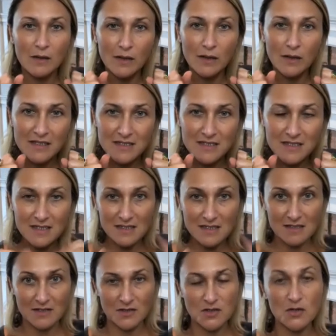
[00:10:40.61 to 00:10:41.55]
it's
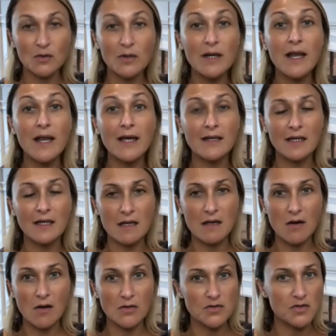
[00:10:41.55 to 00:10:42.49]
easier to let it
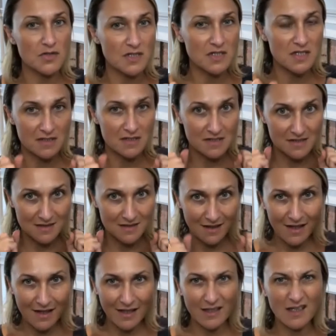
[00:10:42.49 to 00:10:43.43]
go, to just
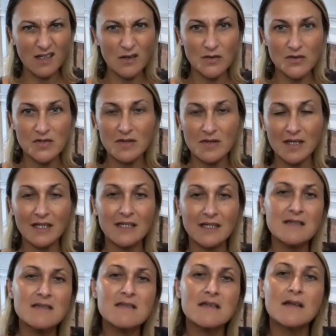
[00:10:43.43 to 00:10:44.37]
let it go so that it
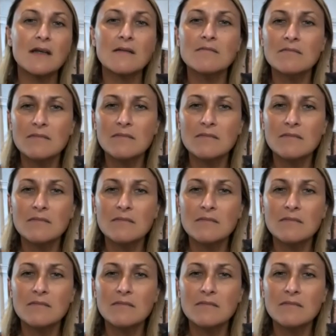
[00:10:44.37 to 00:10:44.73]
doesn't